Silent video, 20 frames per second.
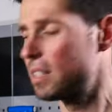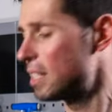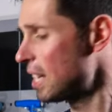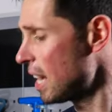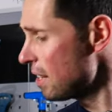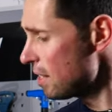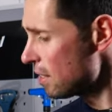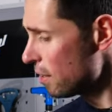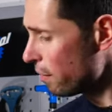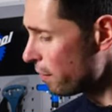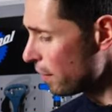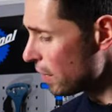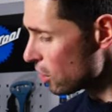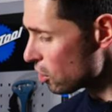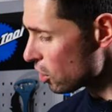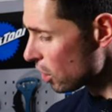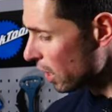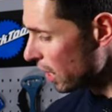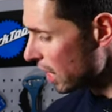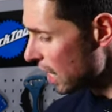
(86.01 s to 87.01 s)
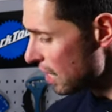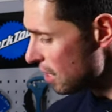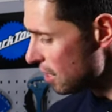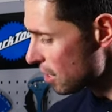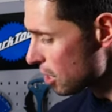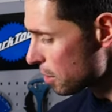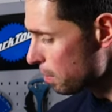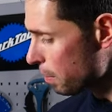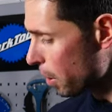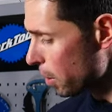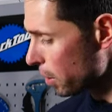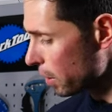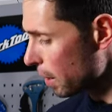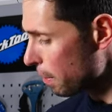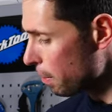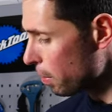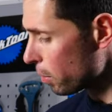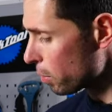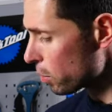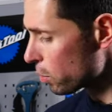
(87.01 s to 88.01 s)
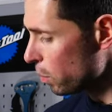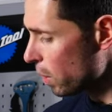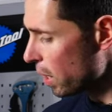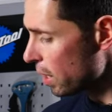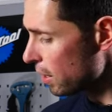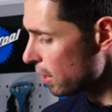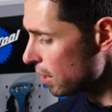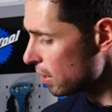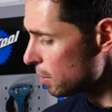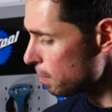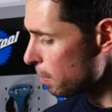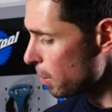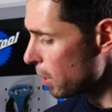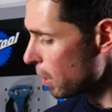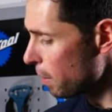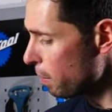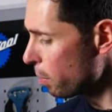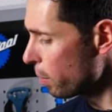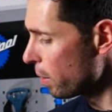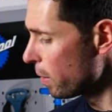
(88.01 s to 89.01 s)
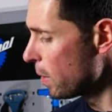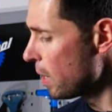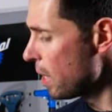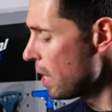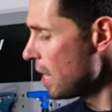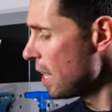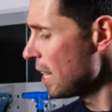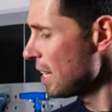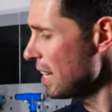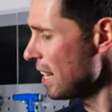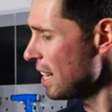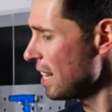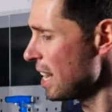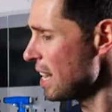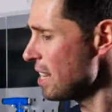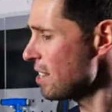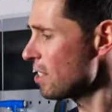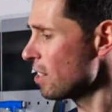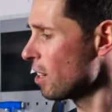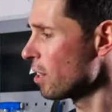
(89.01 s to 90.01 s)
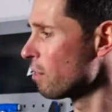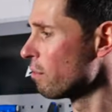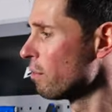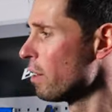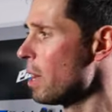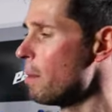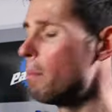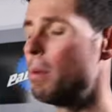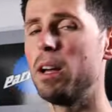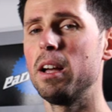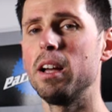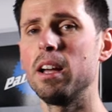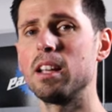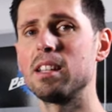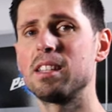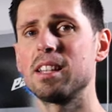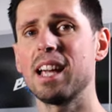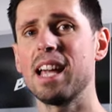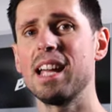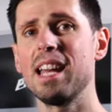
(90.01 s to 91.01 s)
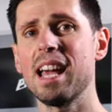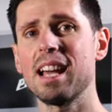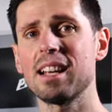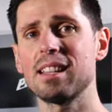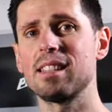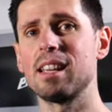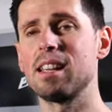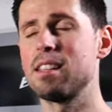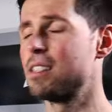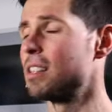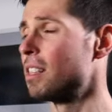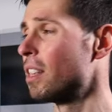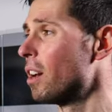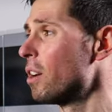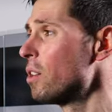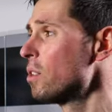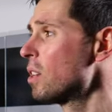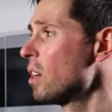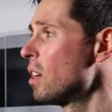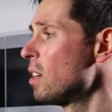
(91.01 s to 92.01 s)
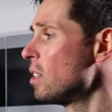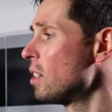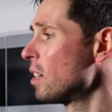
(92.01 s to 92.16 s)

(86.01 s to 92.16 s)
tend to feature hidden spoke nipples where the spoke nipple wheel is hidden inside the rim and to gain access to those,